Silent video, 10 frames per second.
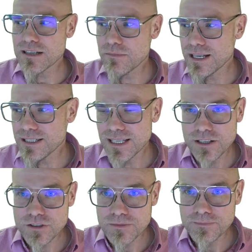in
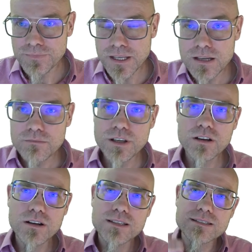meditation.
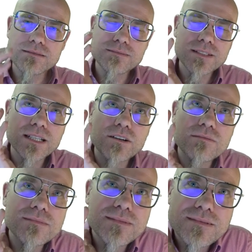Because, you know,